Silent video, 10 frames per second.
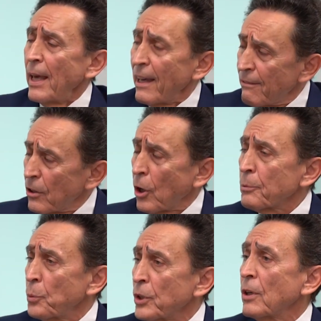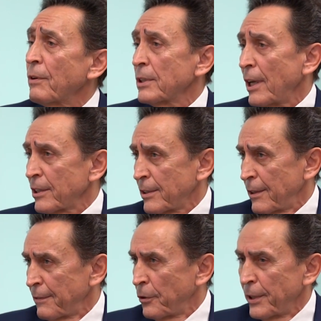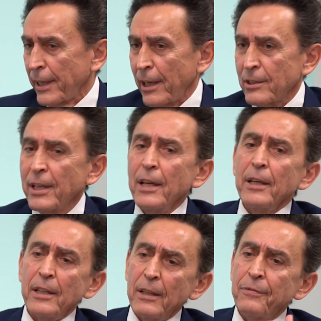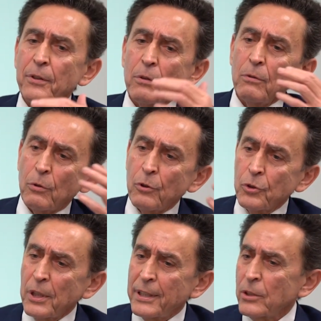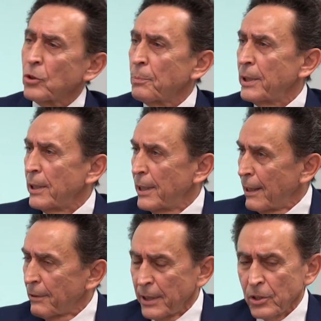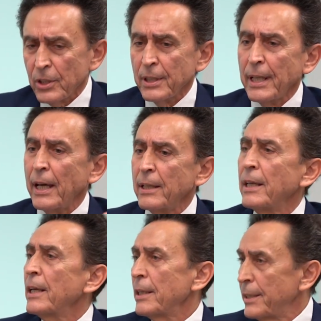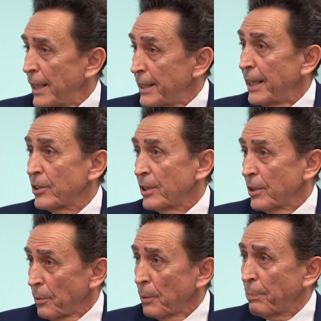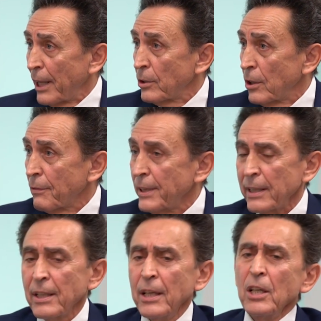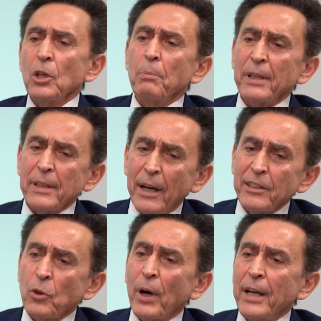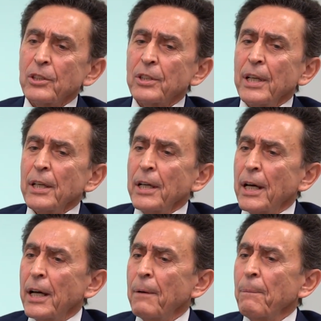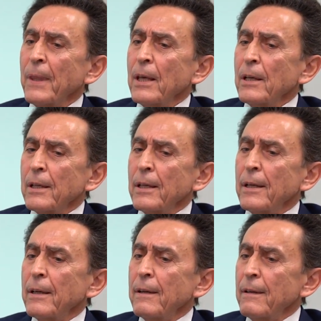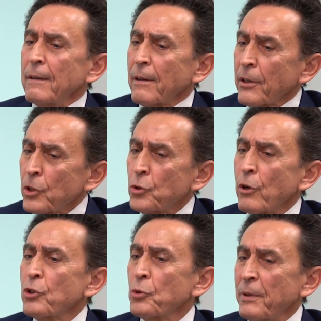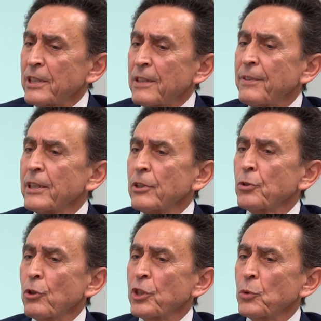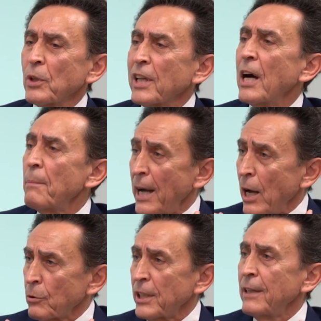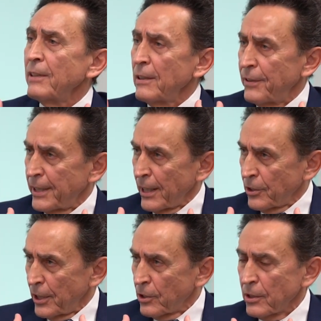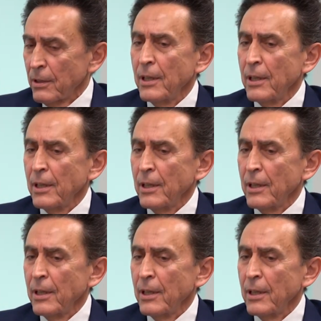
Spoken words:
enveloped with over the last few decades. If you consider that to be an evidence, then yes, plenty of that. But otherwise, specific research that will come out, even if it exists,